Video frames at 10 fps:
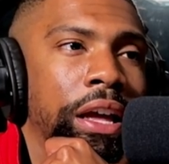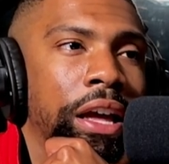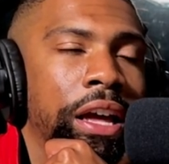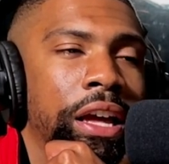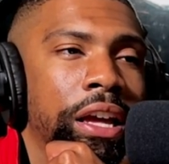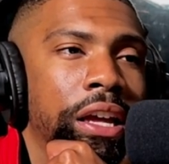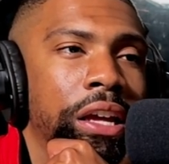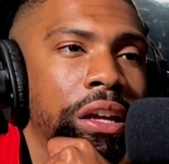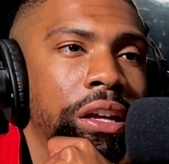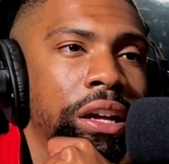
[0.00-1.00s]

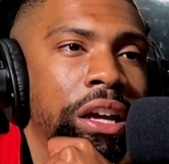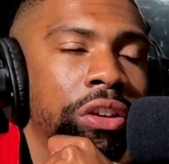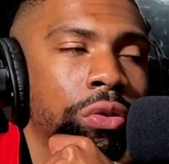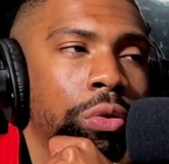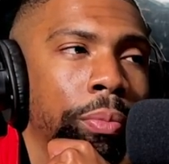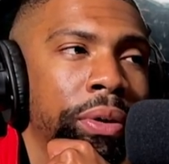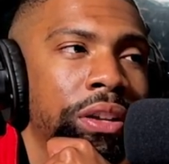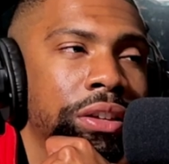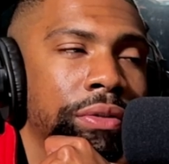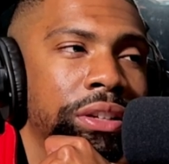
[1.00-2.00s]
a integral
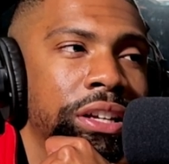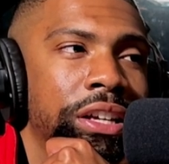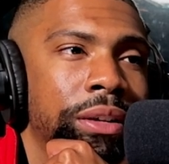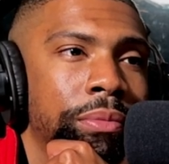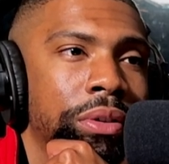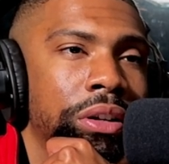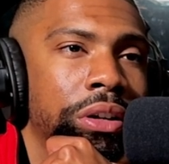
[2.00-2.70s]
piece of a team